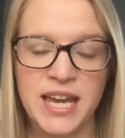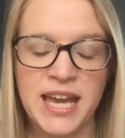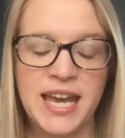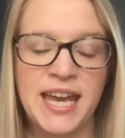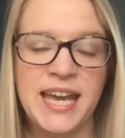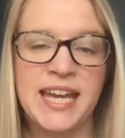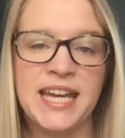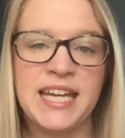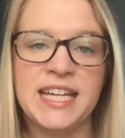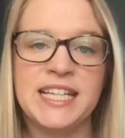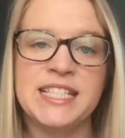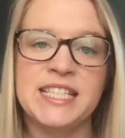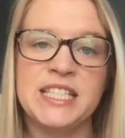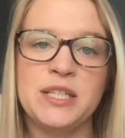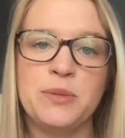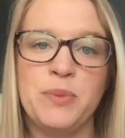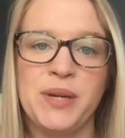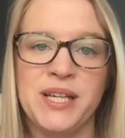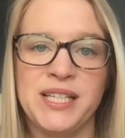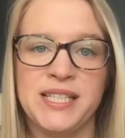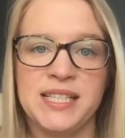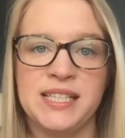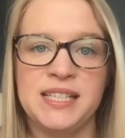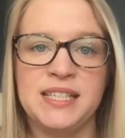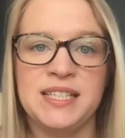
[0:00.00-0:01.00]
is to
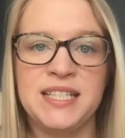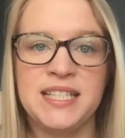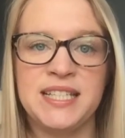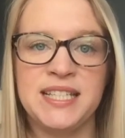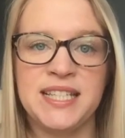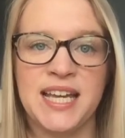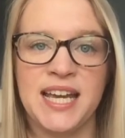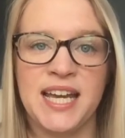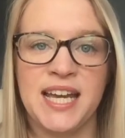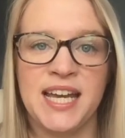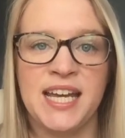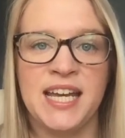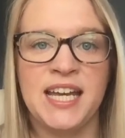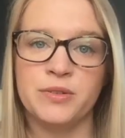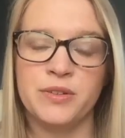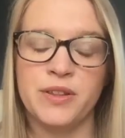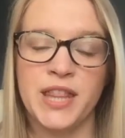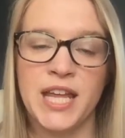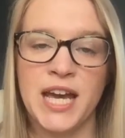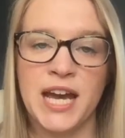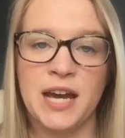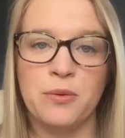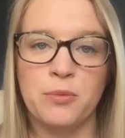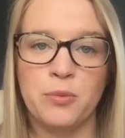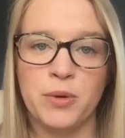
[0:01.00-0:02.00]
basically say
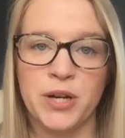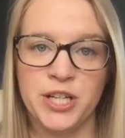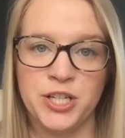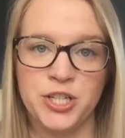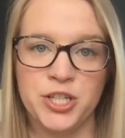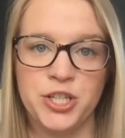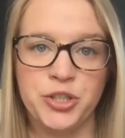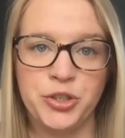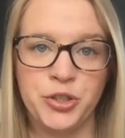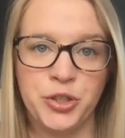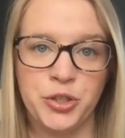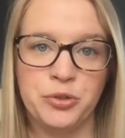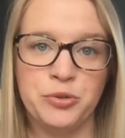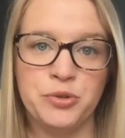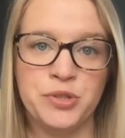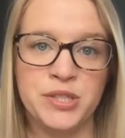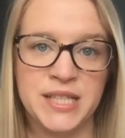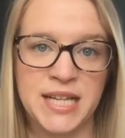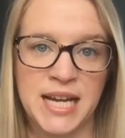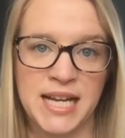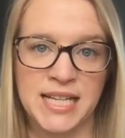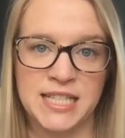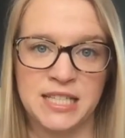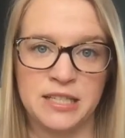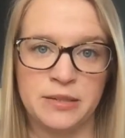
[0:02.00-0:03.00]
that when you use
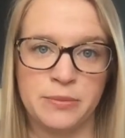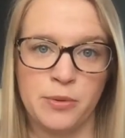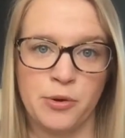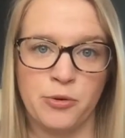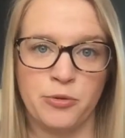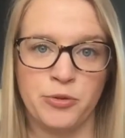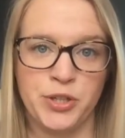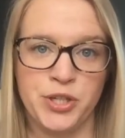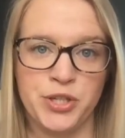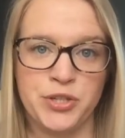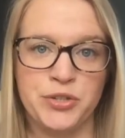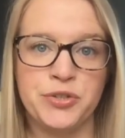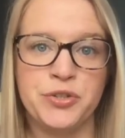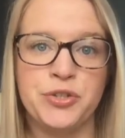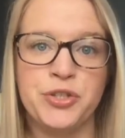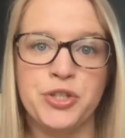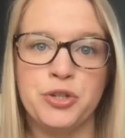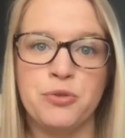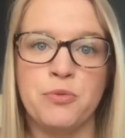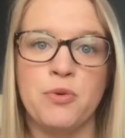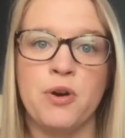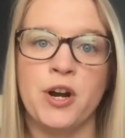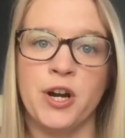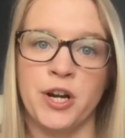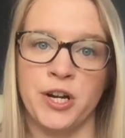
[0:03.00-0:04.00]
testimonials,
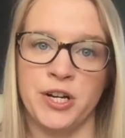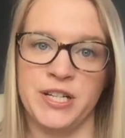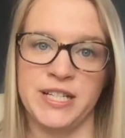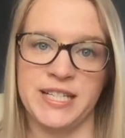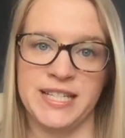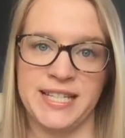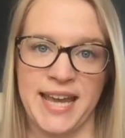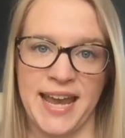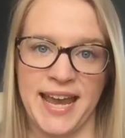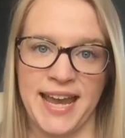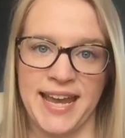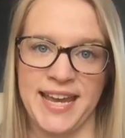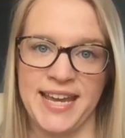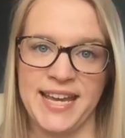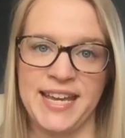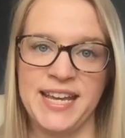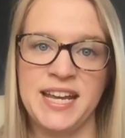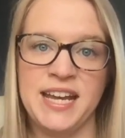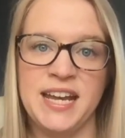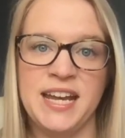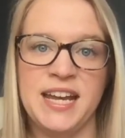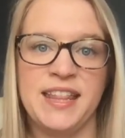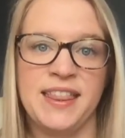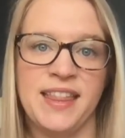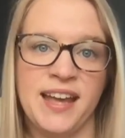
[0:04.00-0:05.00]
you aren't saying
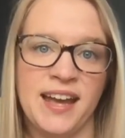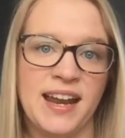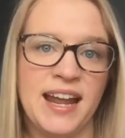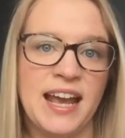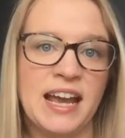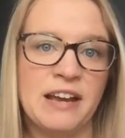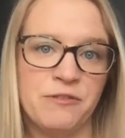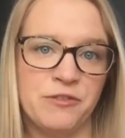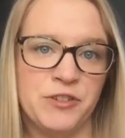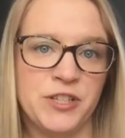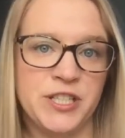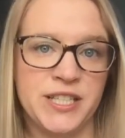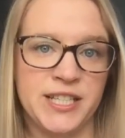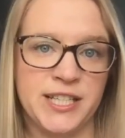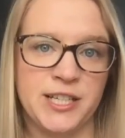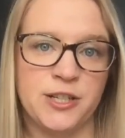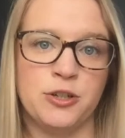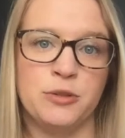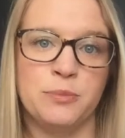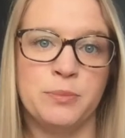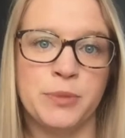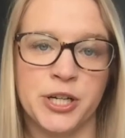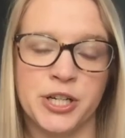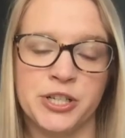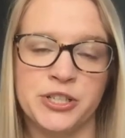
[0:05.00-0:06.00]
that every
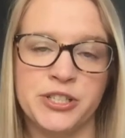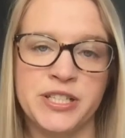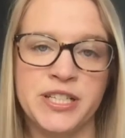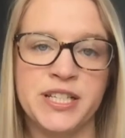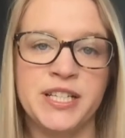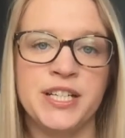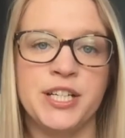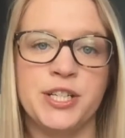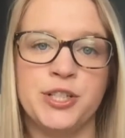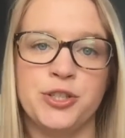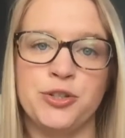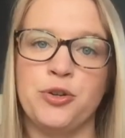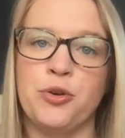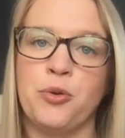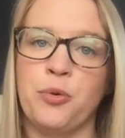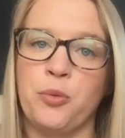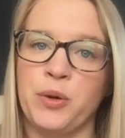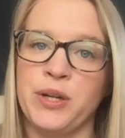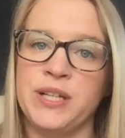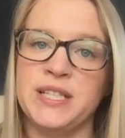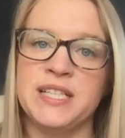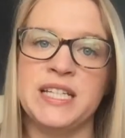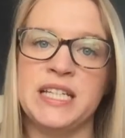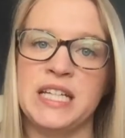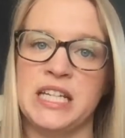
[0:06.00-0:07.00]
single person is
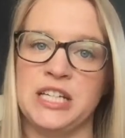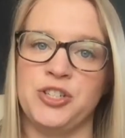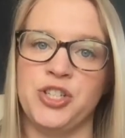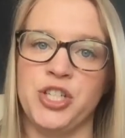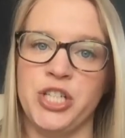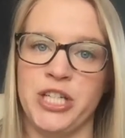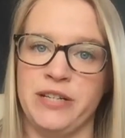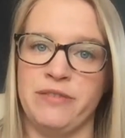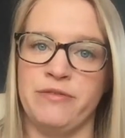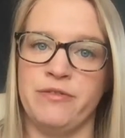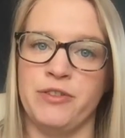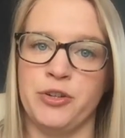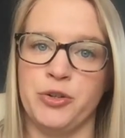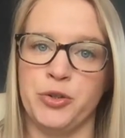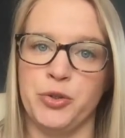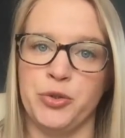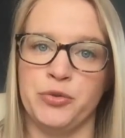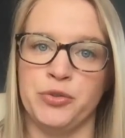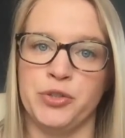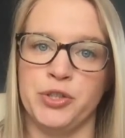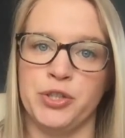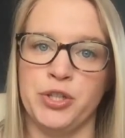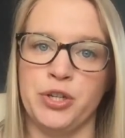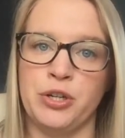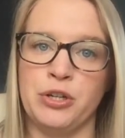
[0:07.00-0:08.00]
going to achieve those
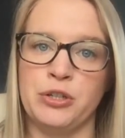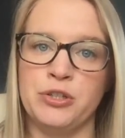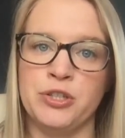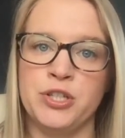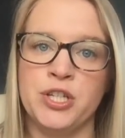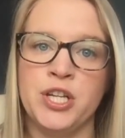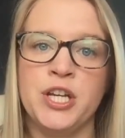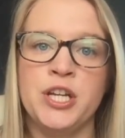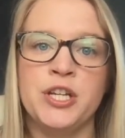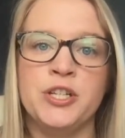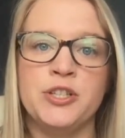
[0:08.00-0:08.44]
results.